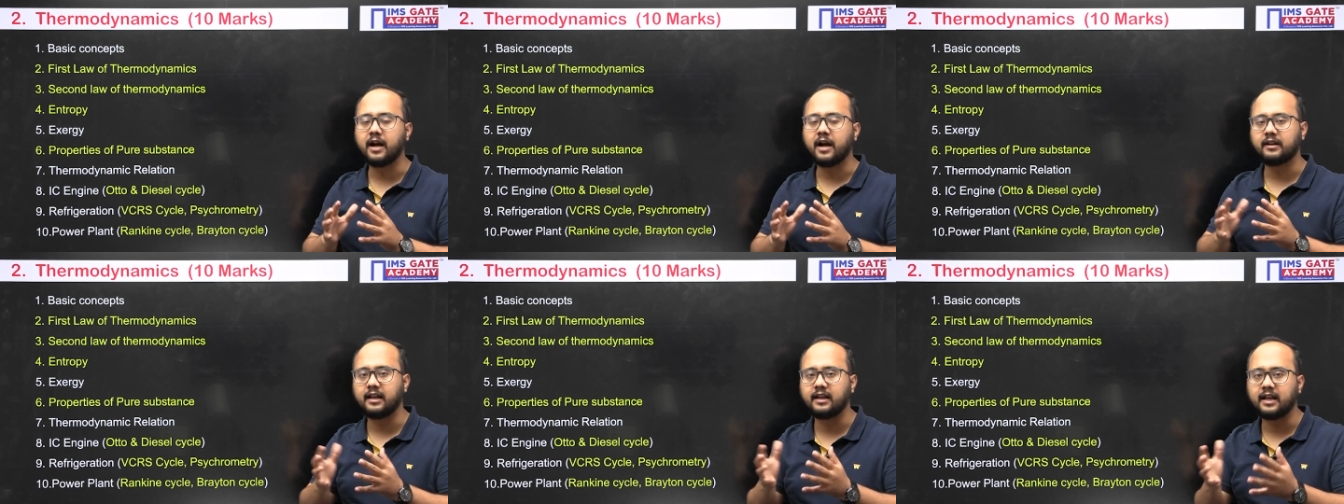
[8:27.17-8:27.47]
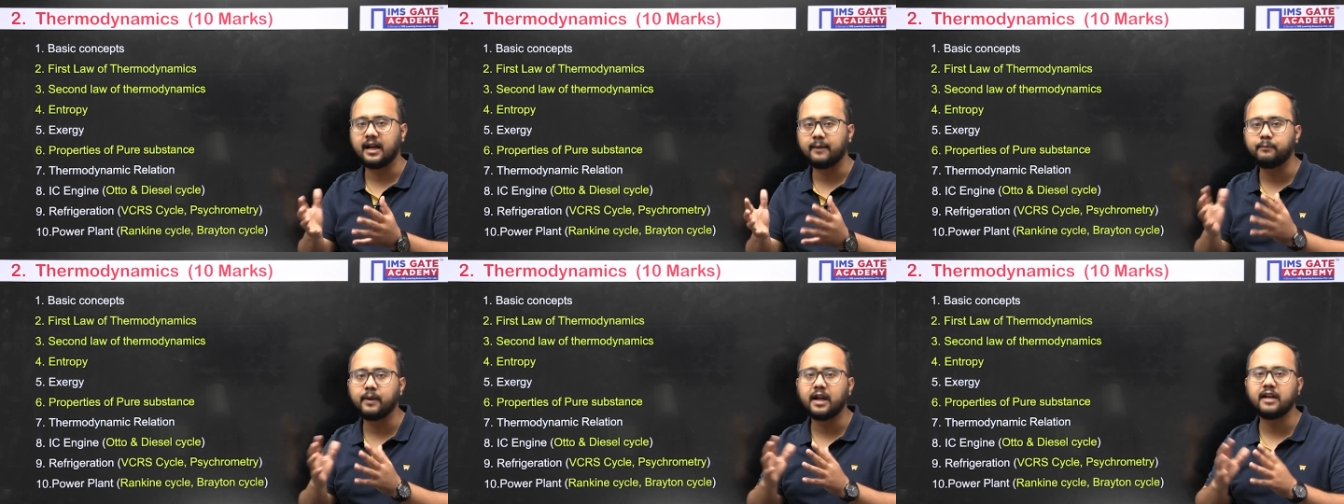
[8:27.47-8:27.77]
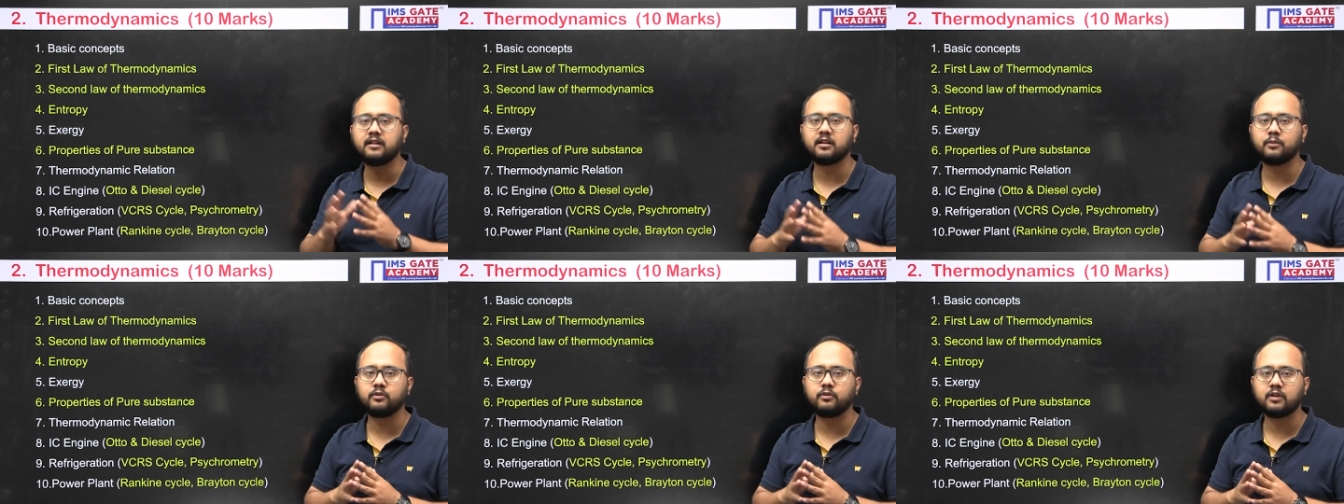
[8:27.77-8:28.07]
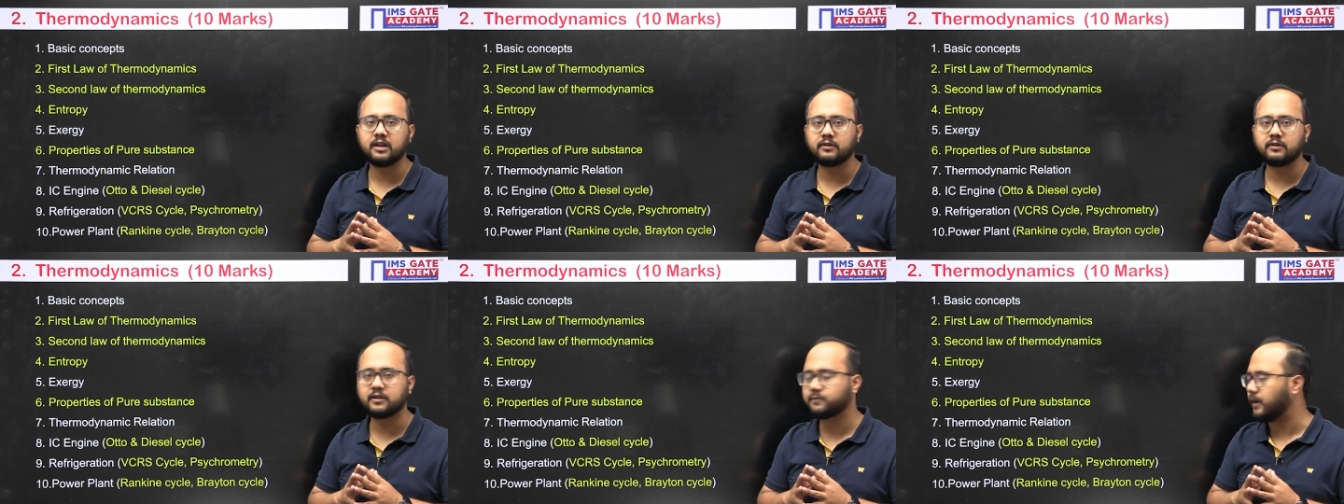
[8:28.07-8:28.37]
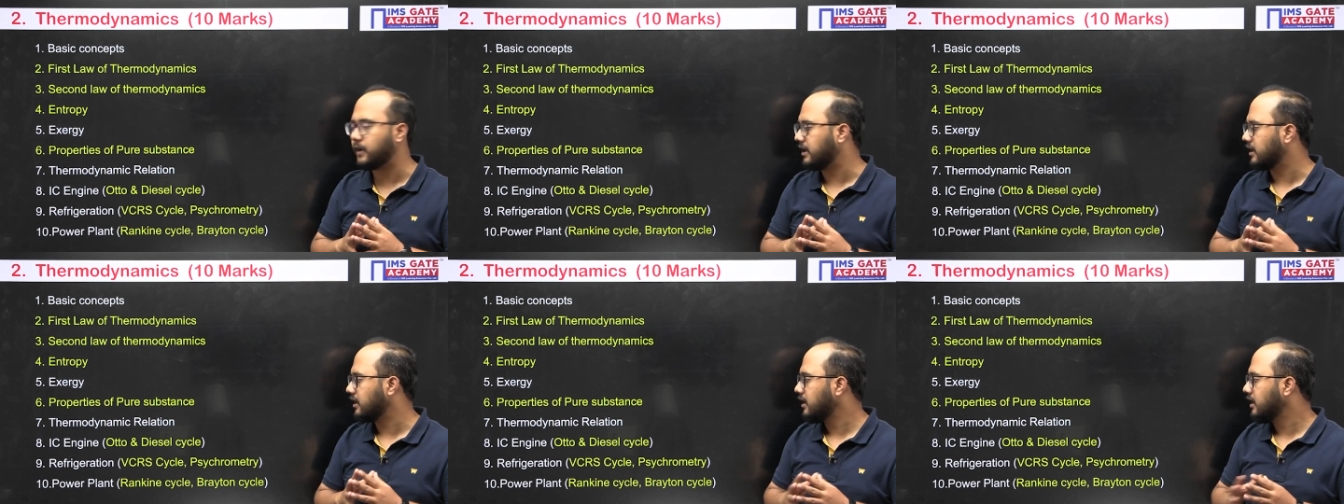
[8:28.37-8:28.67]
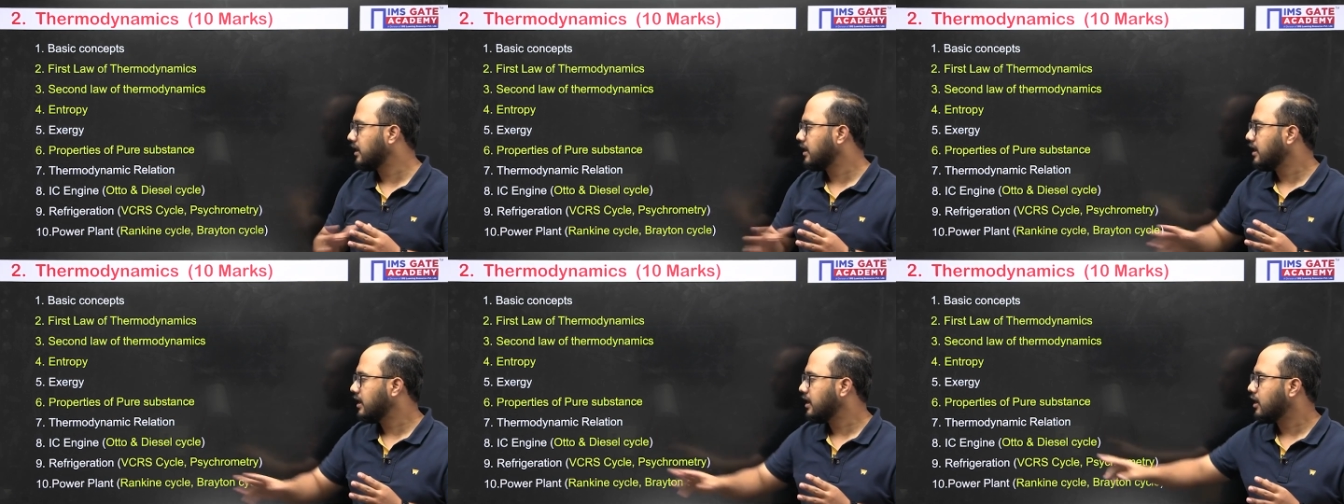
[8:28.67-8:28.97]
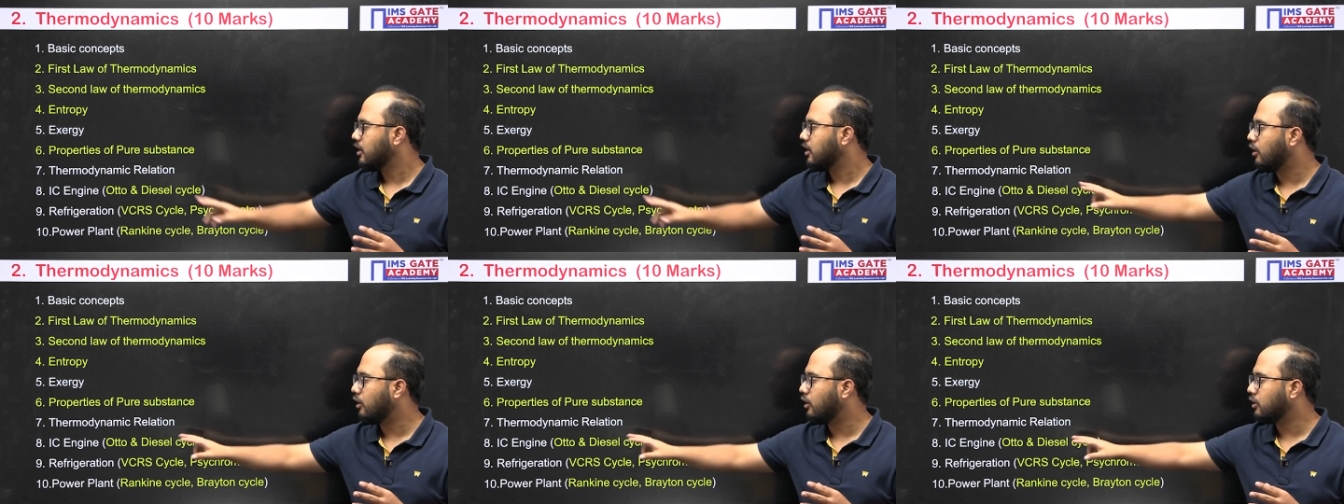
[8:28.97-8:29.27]
like applied thermodynamics part,
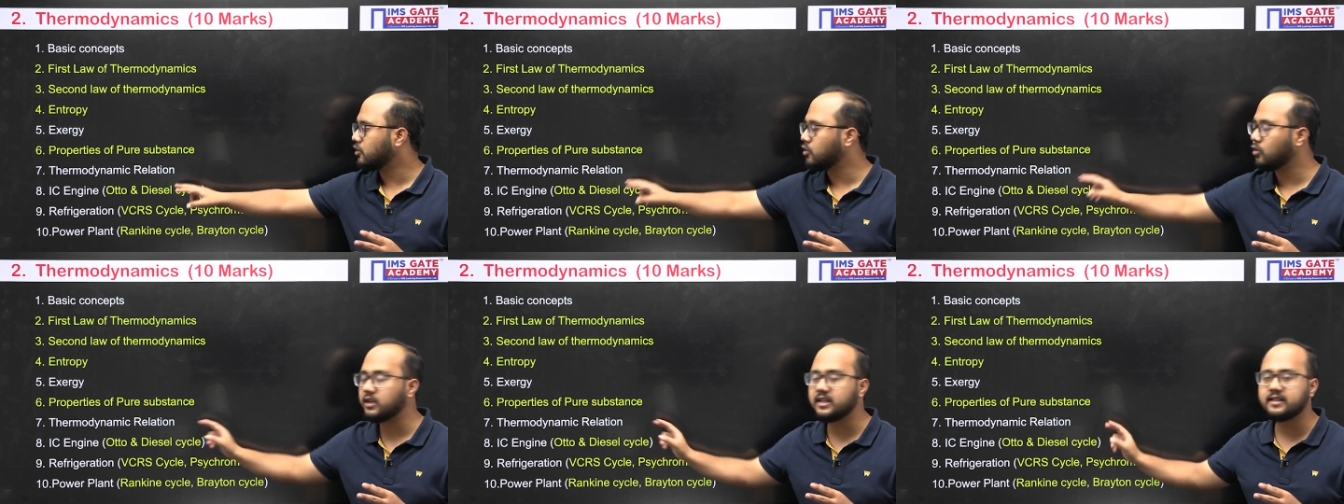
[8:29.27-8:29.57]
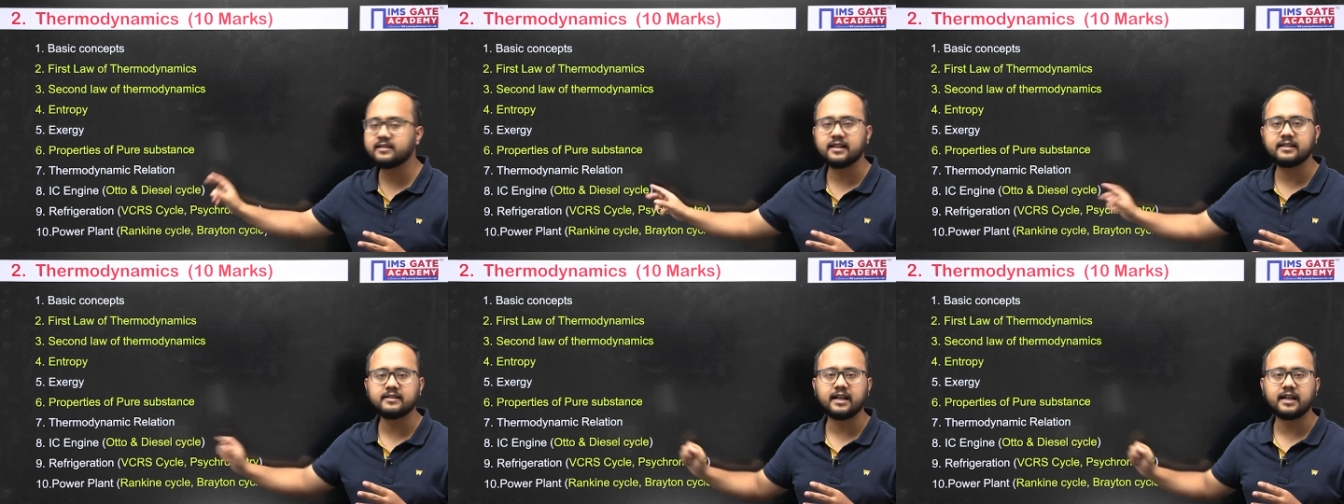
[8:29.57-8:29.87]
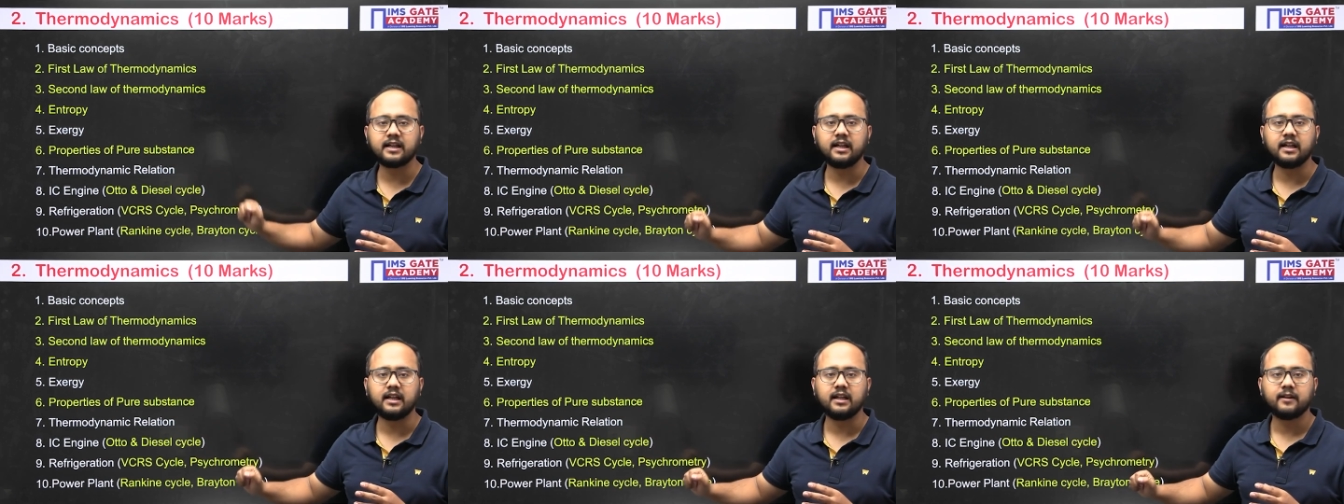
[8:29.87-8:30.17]
Otto diesel cycle,